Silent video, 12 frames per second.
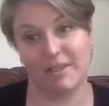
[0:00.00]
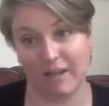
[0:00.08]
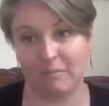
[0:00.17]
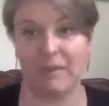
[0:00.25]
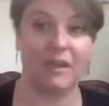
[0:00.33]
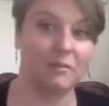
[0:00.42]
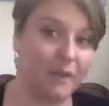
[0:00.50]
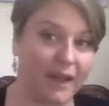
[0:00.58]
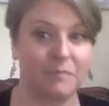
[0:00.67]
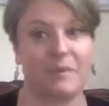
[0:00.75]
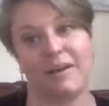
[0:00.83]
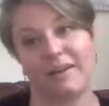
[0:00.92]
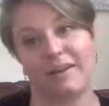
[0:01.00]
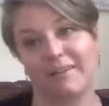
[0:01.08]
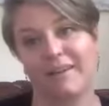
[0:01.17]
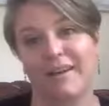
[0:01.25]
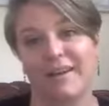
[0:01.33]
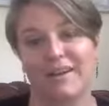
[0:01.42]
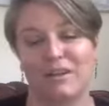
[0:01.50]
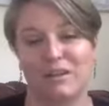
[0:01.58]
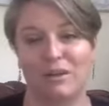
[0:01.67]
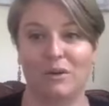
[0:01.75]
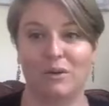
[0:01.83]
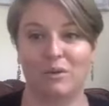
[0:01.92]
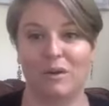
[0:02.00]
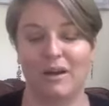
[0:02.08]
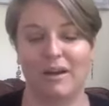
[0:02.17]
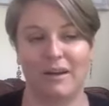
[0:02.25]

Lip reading: neck pain, back pain, you know,